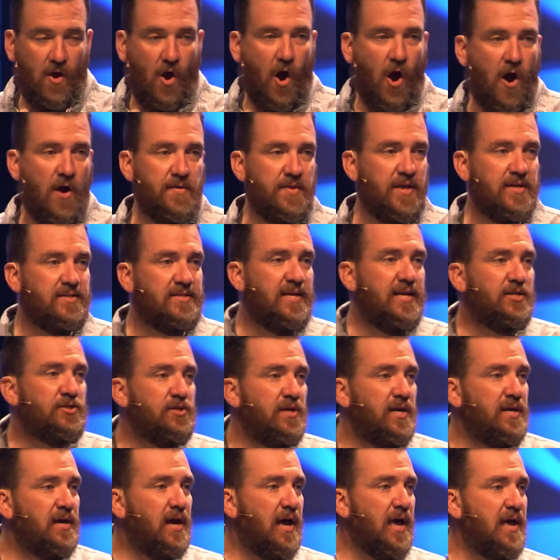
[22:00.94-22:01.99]
Are they
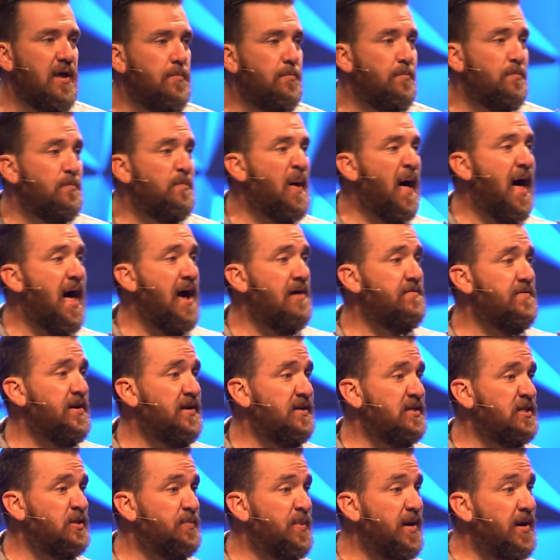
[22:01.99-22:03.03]
teaching a poverty
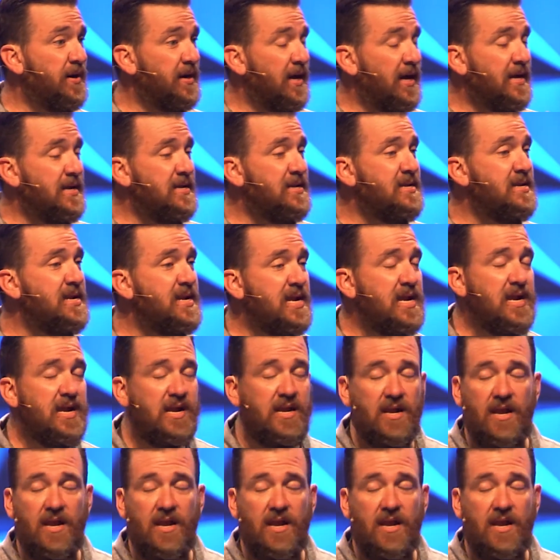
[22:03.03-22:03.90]
of spirit, a need